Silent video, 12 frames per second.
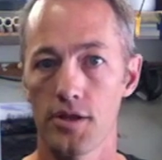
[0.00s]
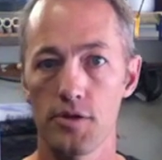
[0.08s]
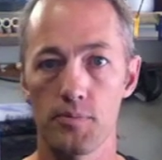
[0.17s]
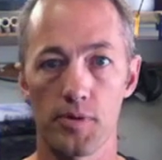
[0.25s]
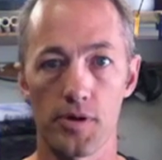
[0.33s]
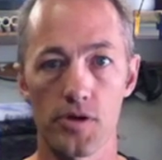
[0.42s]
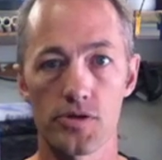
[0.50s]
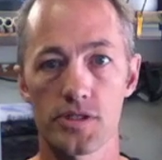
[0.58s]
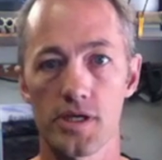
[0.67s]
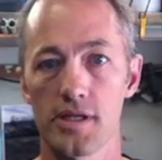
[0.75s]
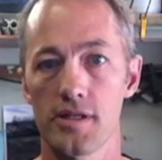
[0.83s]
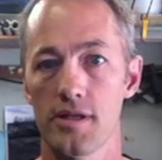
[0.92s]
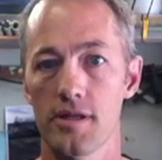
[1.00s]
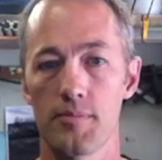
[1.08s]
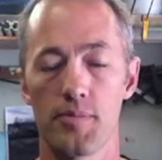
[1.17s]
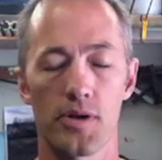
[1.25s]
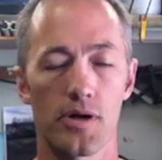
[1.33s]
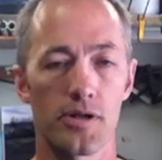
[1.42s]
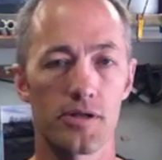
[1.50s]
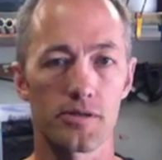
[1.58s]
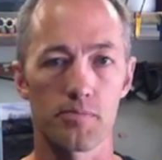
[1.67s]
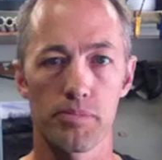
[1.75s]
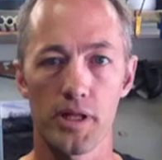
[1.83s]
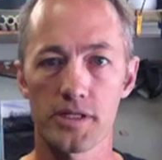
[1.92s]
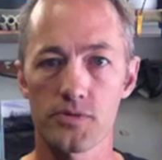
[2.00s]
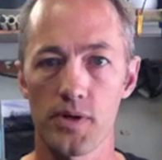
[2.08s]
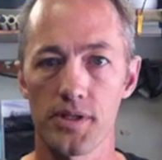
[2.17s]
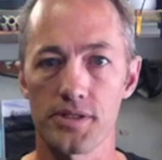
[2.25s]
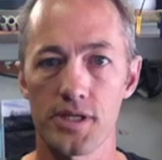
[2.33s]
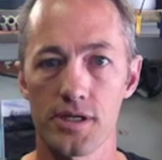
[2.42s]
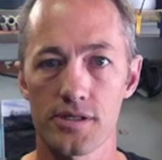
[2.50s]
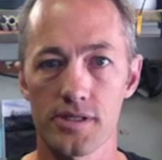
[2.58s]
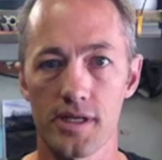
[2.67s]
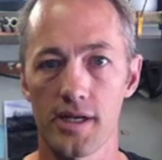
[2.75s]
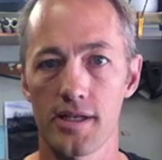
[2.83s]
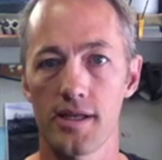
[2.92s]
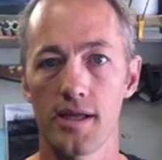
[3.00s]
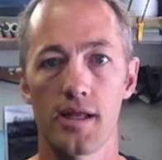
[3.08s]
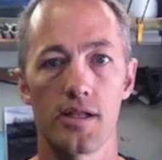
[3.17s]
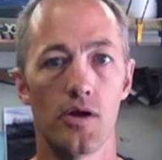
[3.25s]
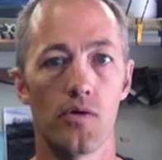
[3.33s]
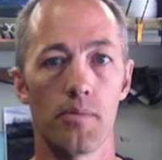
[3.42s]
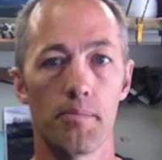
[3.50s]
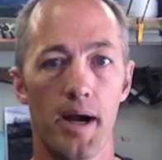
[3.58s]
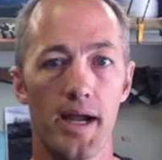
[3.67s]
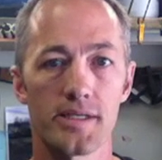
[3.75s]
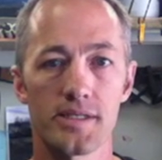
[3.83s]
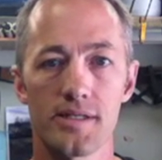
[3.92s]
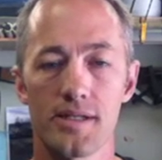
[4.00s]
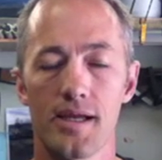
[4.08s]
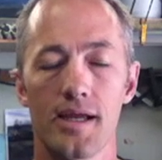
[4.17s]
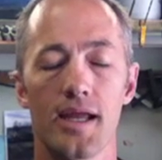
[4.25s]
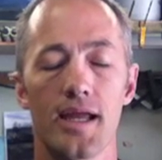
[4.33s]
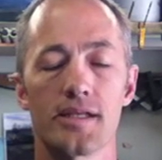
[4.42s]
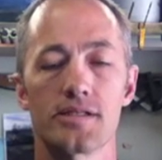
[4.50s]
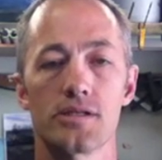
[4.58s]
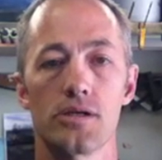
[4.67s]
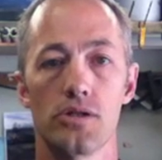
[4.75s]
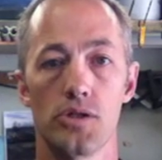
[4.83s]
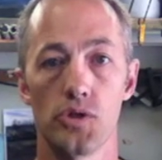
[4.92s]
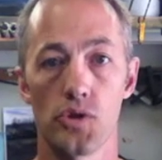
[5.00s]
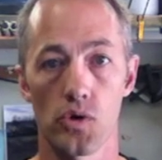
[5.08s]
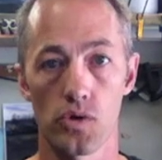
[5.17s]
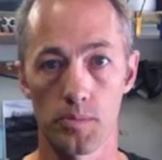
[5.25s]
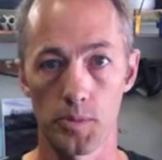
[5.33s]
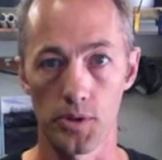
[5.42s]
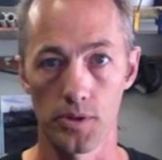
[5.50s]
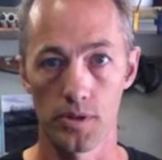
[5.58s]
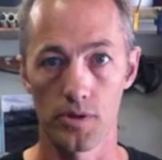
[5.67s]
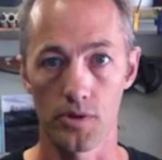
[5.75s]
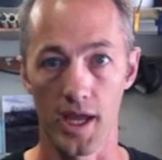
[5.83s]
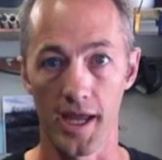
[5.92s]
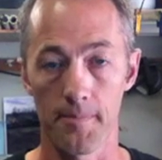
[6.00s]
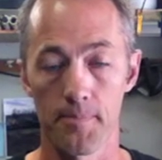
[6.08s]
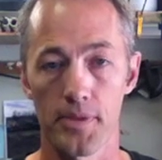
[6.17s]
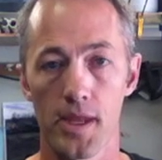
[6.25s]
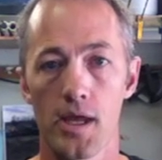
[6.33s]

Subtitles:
You produce it, you put all your blood, sweat, and tears in it, no one buys it, it's normal, okay?